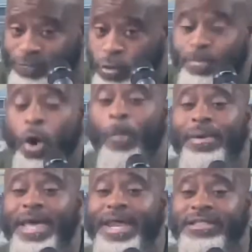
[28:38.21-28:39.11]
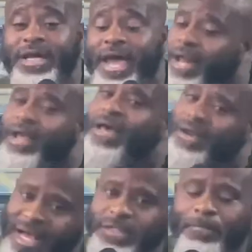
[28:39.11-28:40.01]
If you be obedient to that,
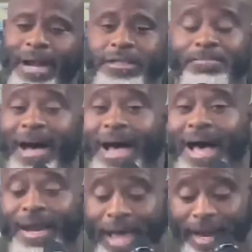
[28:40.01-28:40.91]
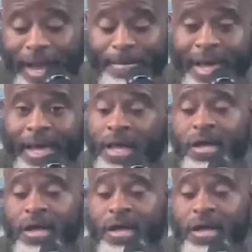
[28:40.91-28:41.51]
there's a blessing behind that. Amen.